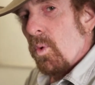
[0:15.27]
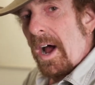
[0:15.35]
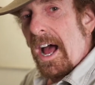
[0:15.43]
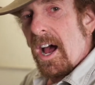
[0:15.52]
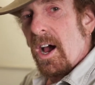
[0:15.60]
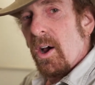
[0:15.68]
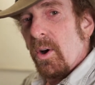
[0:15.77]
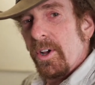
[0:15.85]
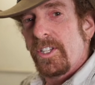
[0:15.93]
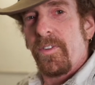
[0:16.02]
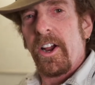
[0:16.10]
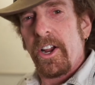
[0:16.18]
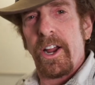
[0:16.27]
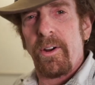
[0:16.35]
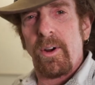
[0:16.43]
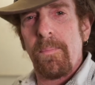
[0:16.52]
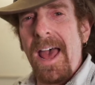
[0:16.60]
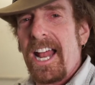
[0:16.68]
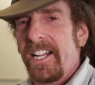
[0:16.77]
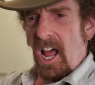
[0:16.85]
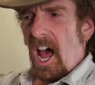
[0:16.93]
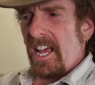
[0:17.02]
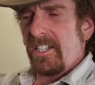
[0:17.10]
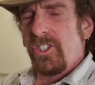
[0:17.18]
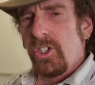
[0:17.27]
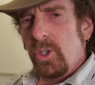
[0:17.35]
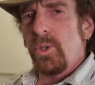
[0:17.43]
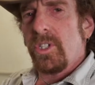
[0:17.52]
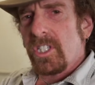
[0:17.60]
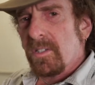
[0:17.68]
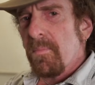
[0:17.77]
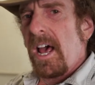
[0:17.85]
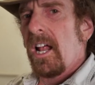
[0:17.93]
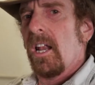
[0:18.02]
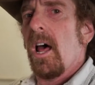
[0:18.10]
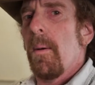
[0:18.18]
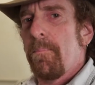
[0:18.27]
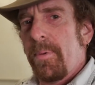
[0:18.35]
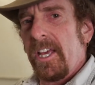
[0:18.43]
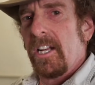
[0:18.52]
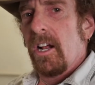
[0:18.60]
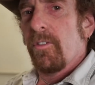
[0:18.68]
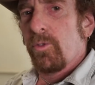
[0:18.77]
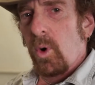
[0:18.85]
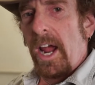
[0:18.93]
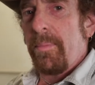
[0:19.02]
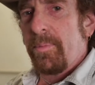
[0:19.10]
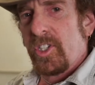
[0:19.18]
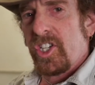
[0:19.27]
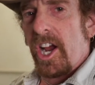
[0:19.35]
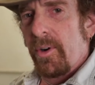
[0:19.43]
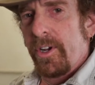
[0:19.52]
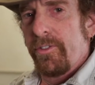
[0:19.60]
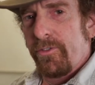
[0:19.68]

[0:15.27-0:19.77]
Wow, it's very aromatic. I do smell a bit of ripe cherry